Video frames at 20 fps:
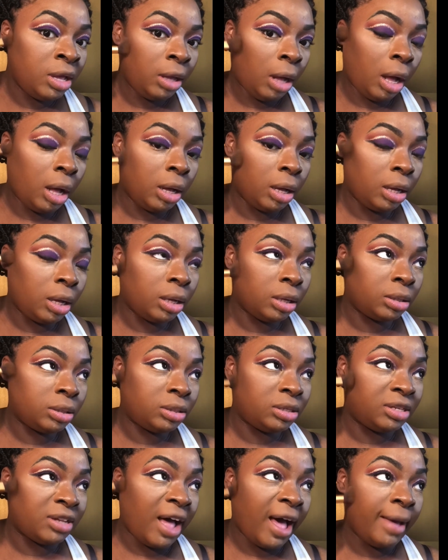
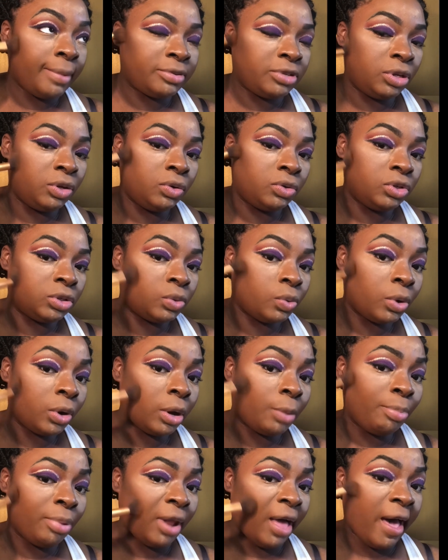stops, and you just want to
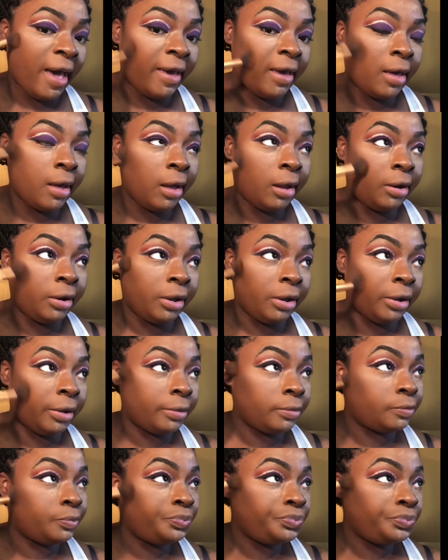apply it under.